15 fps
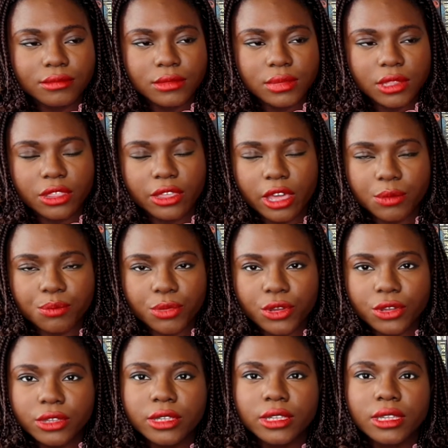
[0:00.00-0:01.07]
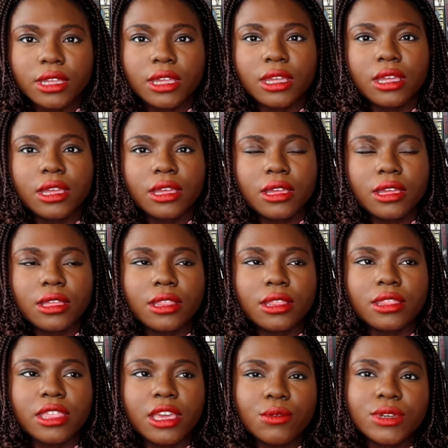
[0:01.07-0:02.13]
third book,
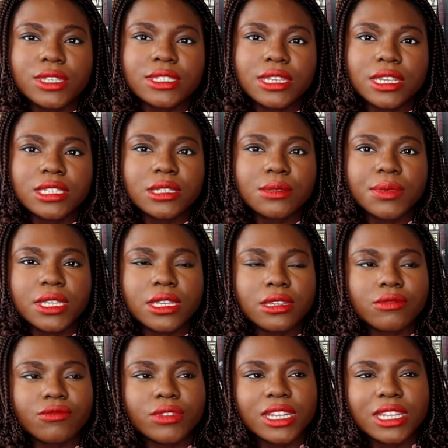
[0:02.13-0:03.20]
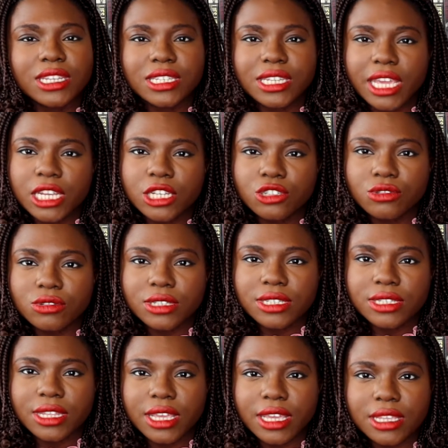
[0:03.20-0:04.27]
they were said to be really
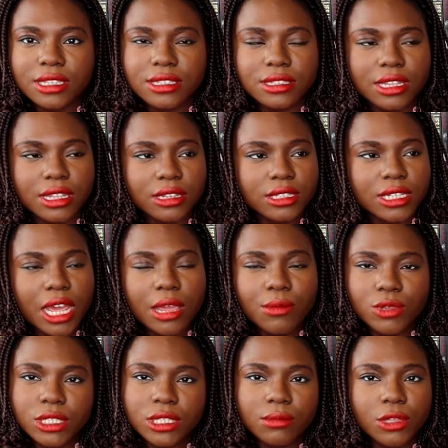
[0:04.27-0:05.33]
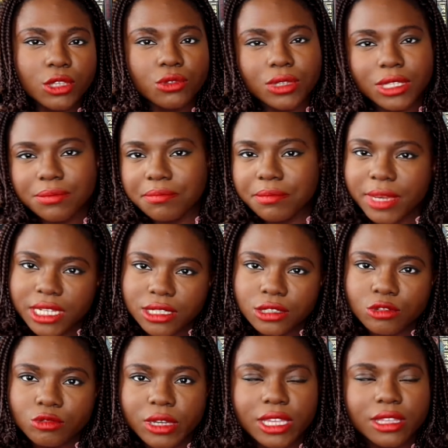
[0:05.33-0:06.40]
dangerous things, that time was something you didn't
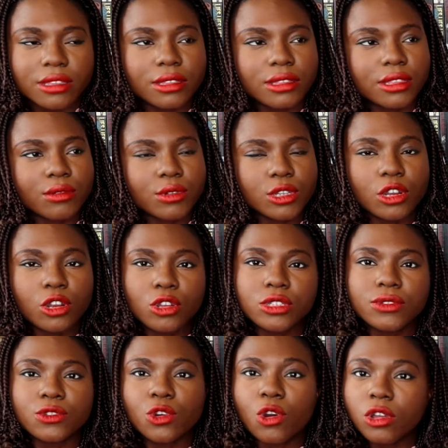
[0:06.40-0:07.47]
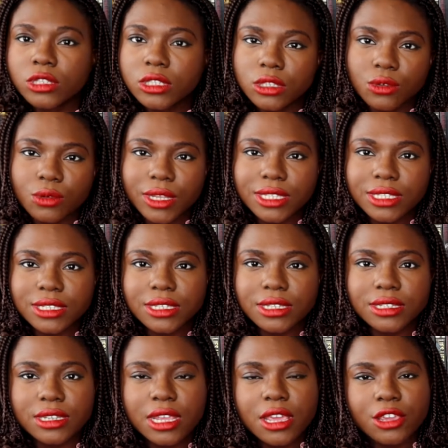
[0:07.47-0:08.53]
meddle with, there were a lot of
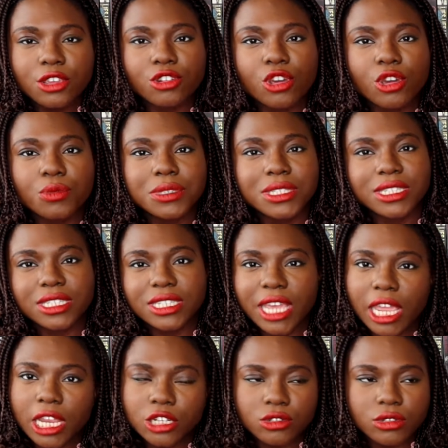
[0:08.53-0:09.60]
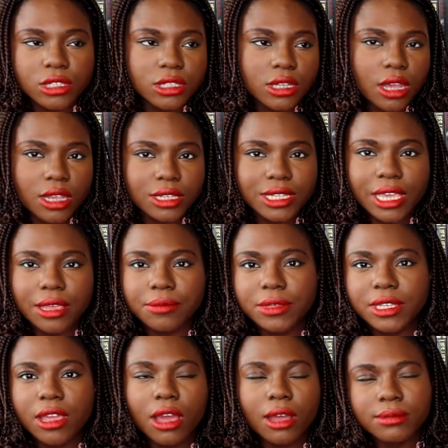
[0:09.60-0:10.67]
consequences, it was a dangerous task, it
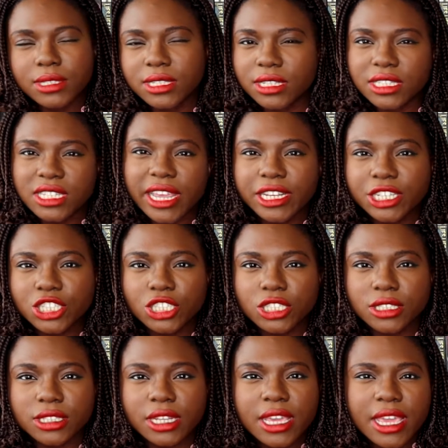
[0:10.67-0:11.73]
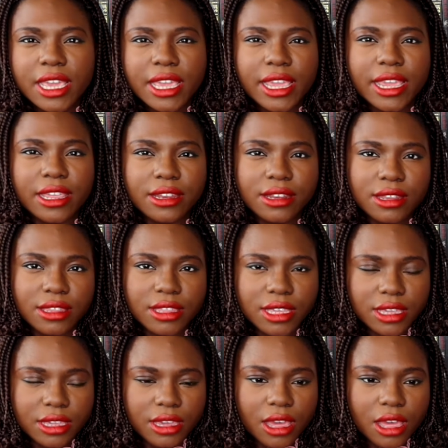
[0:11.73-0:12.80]
ups the tension in
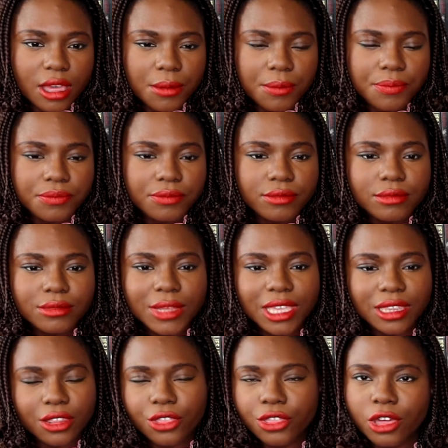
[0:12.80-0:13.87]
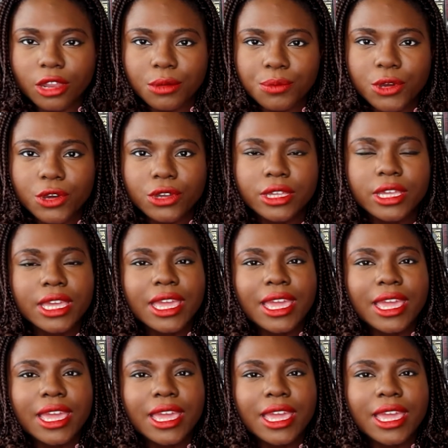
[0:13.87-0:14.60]
the third book,